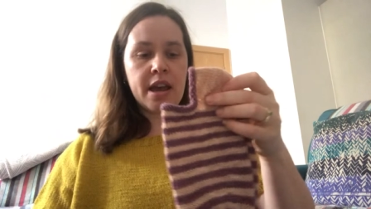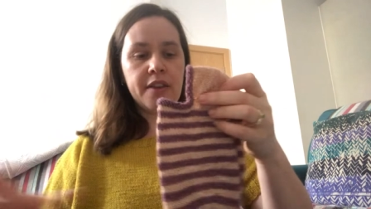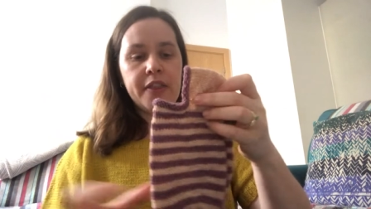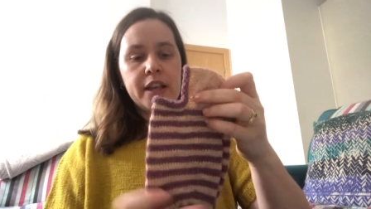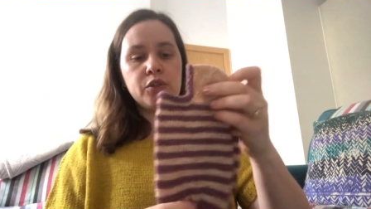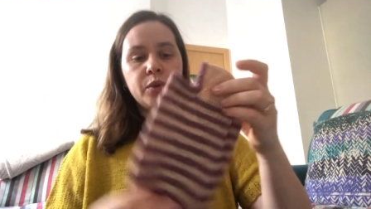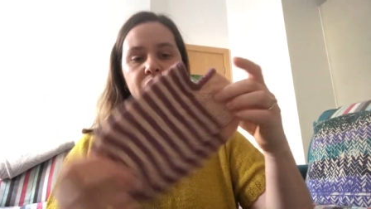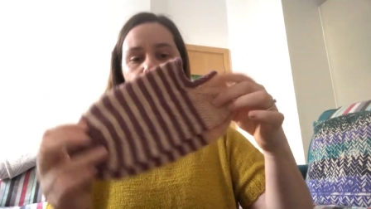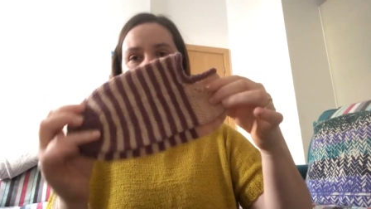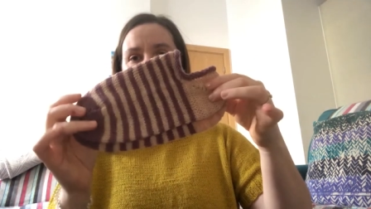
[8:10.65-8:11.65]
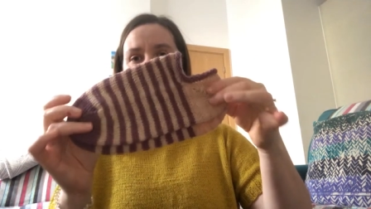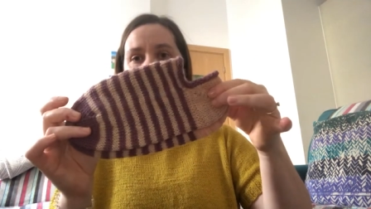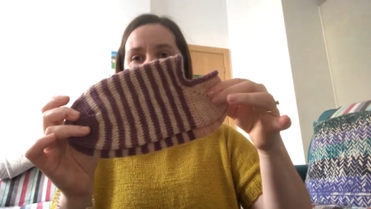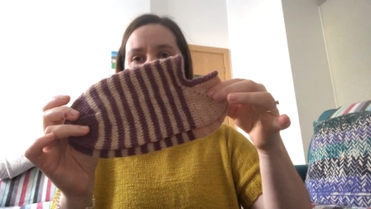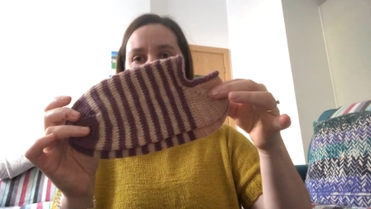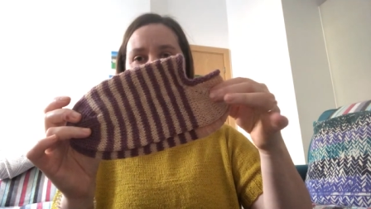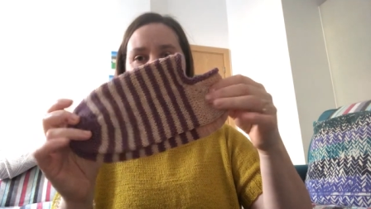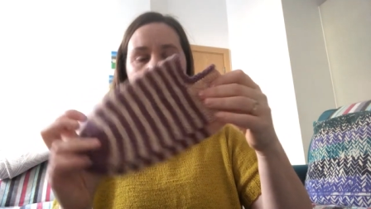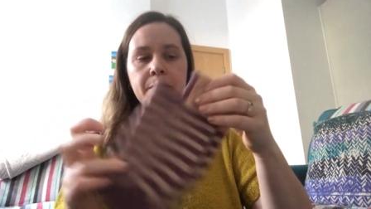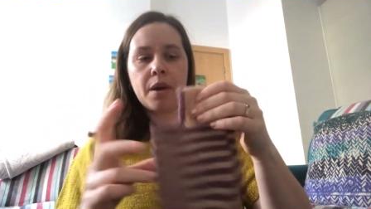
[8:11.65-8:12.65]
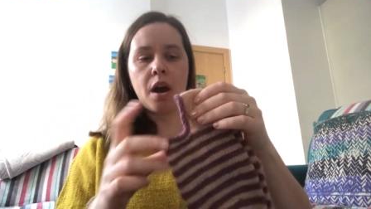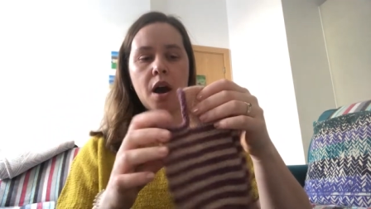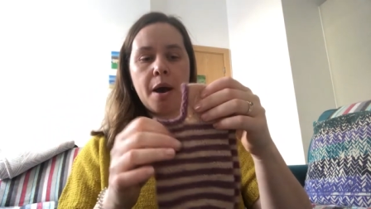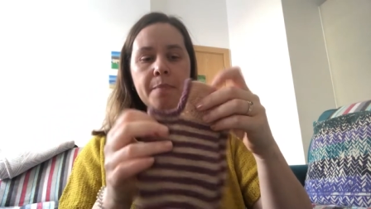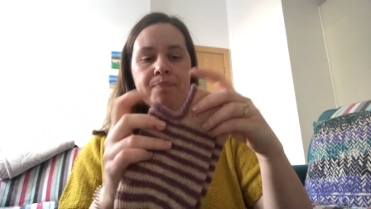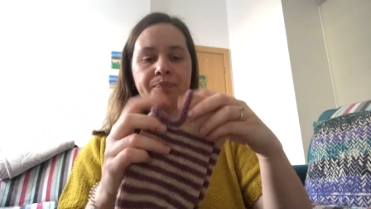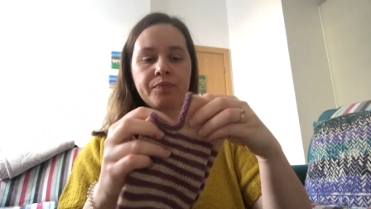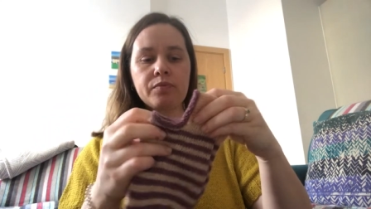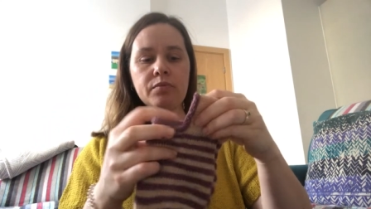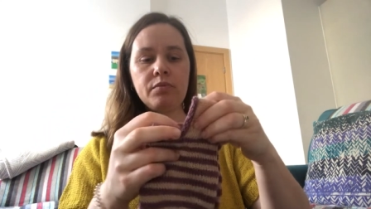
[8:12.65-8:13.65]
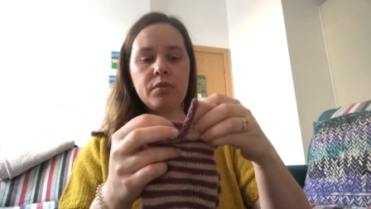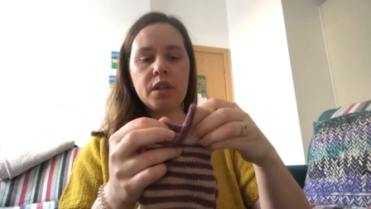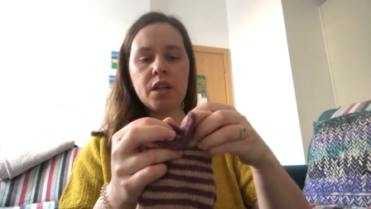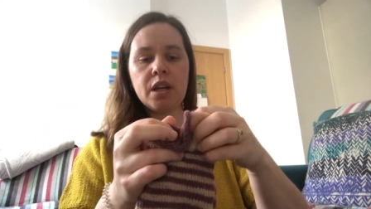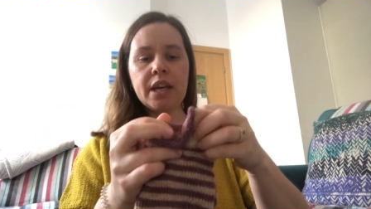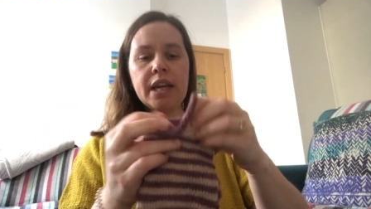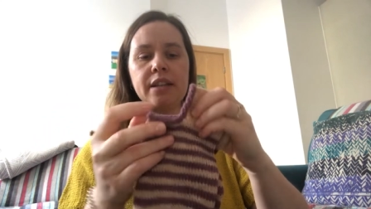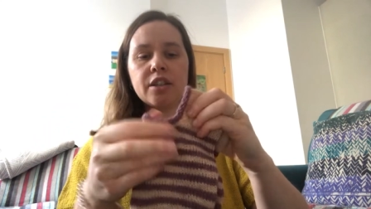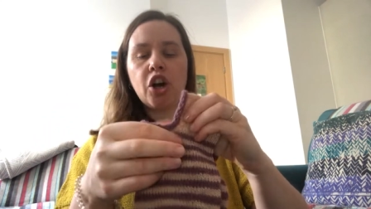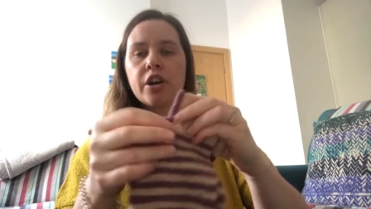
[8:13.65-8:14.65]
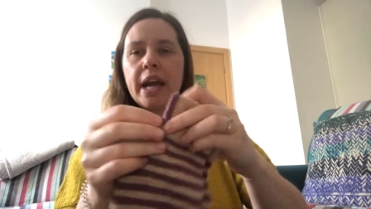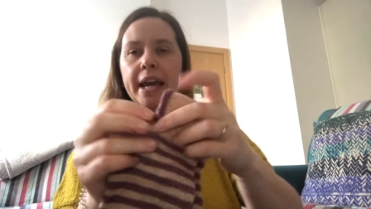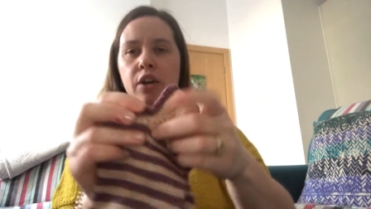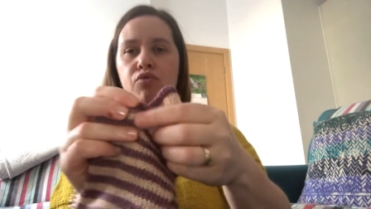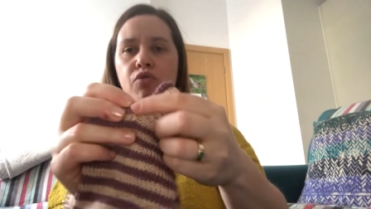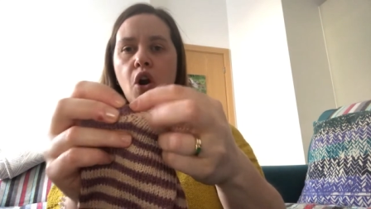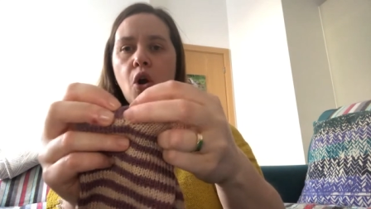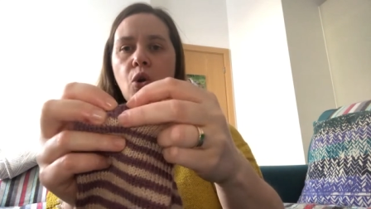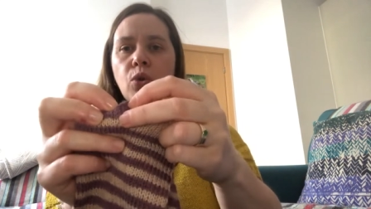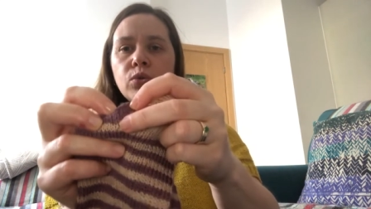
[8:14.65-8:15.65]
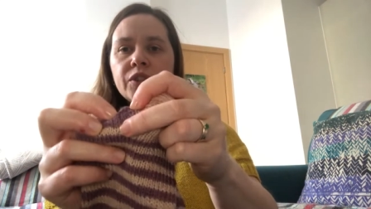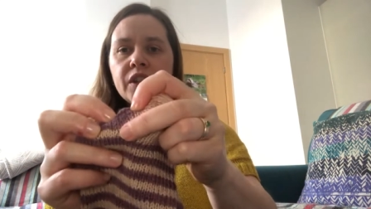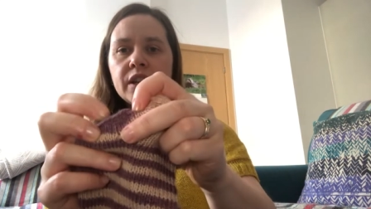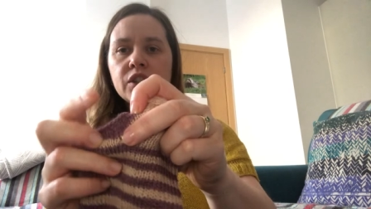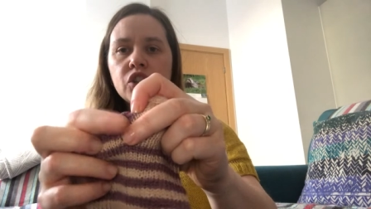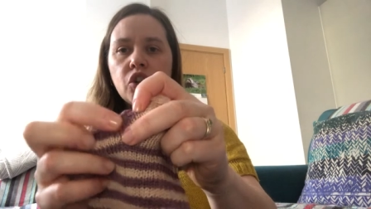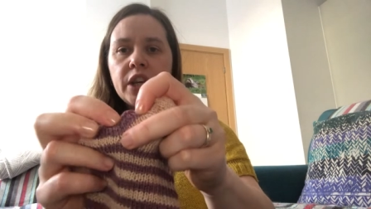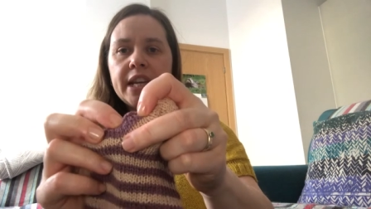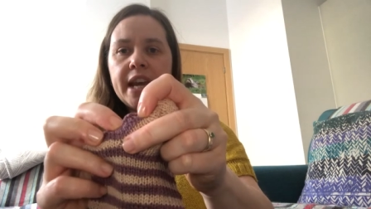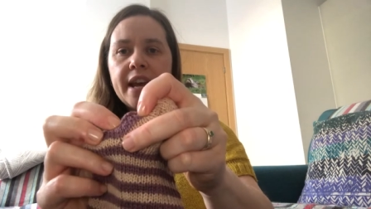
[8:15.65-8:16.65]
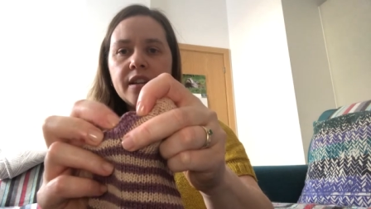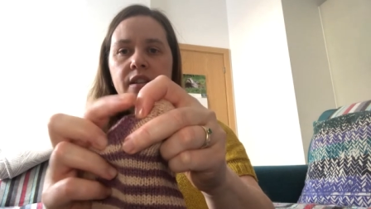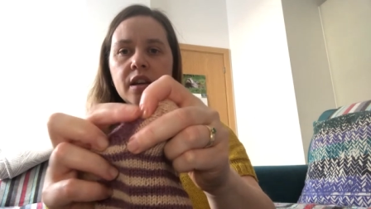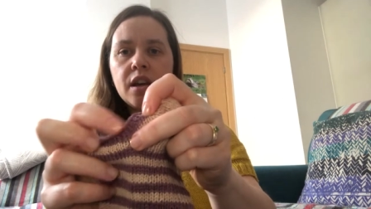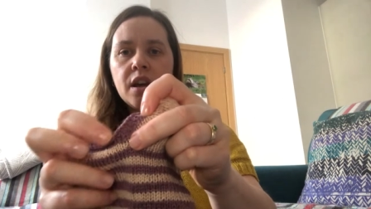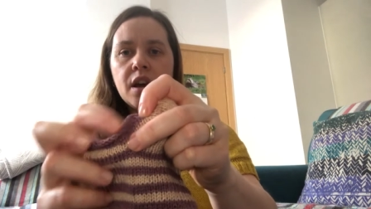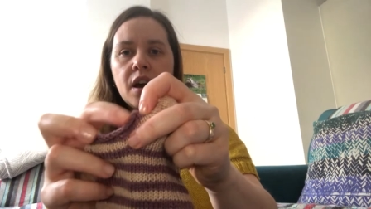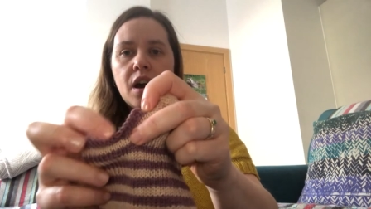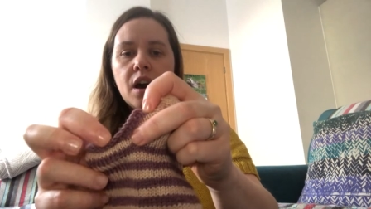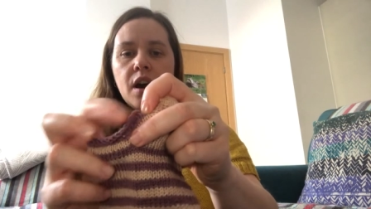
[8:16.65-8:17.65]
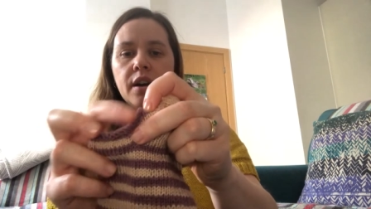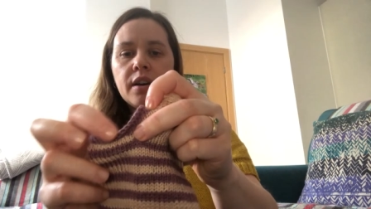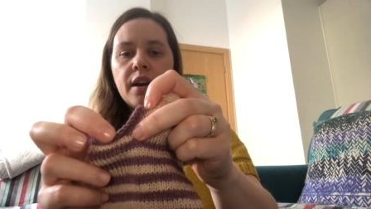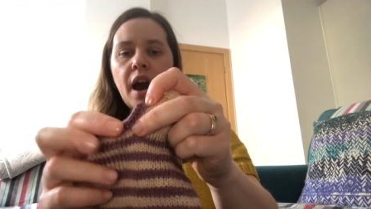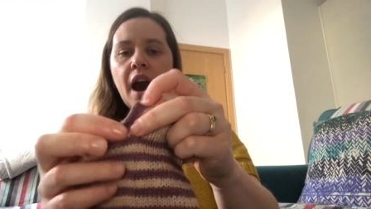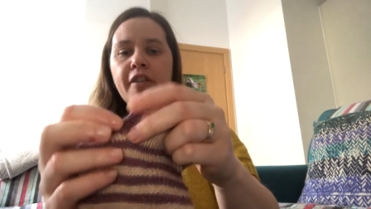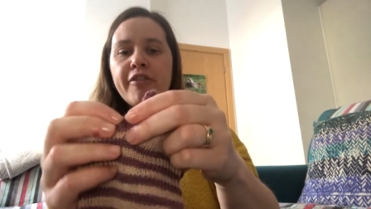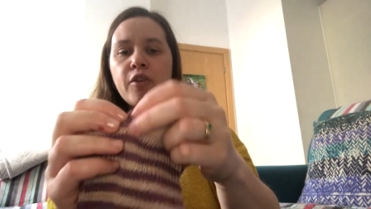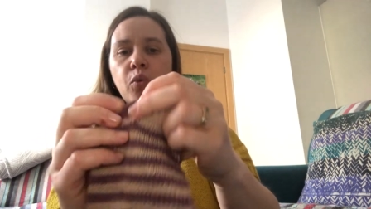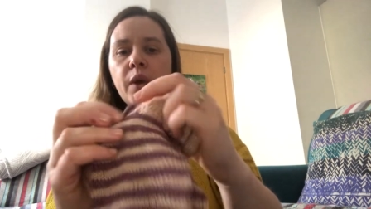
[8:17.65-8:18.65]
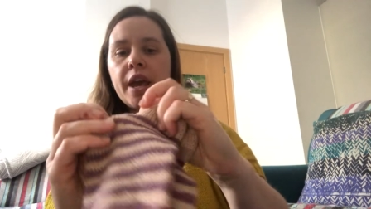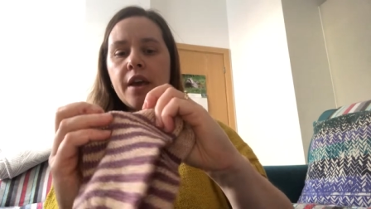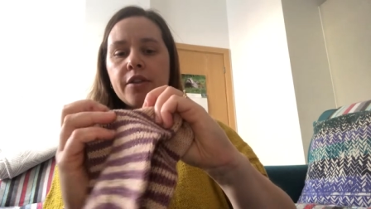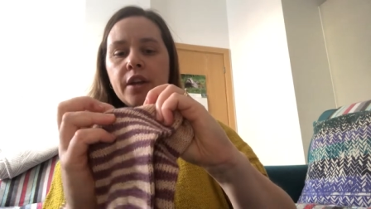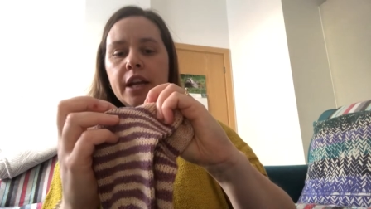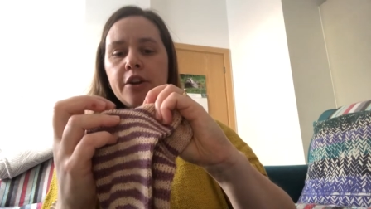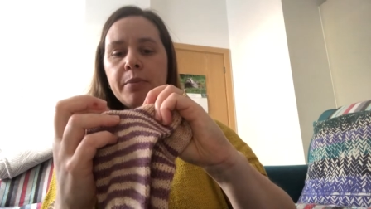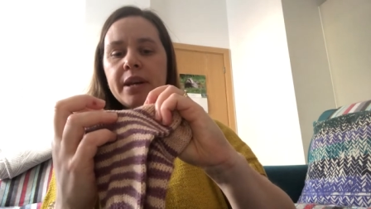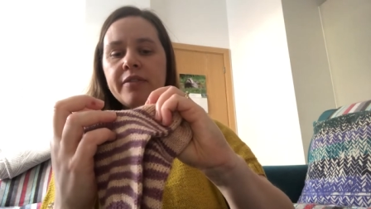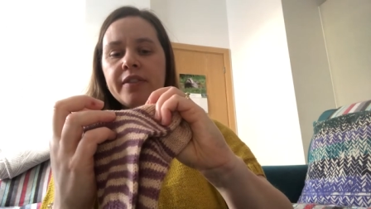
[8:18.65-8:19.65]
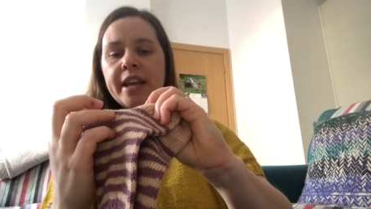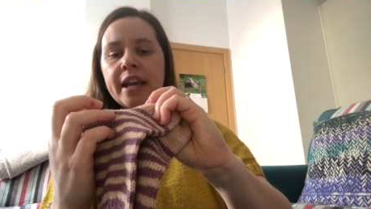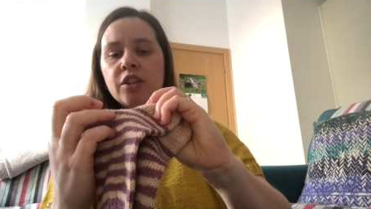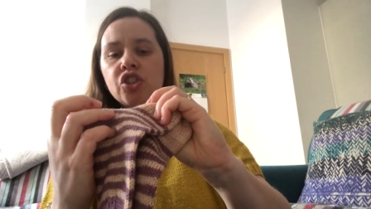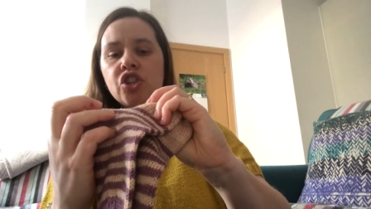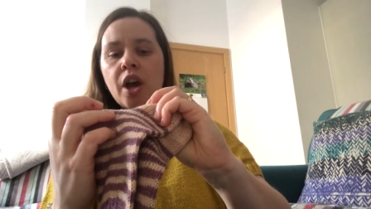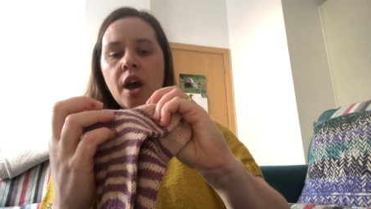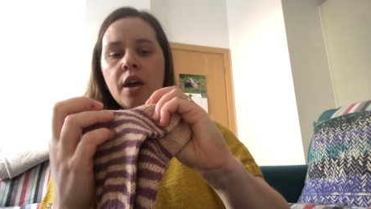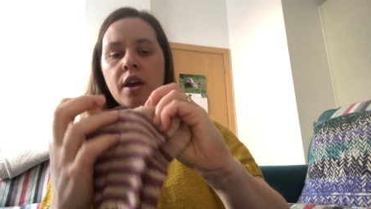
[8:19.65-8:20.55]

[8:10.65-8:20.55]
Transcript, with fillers: And these ones are stripes. Um, it's got like a rolled stockinette uh, cuff with a little bit of texture.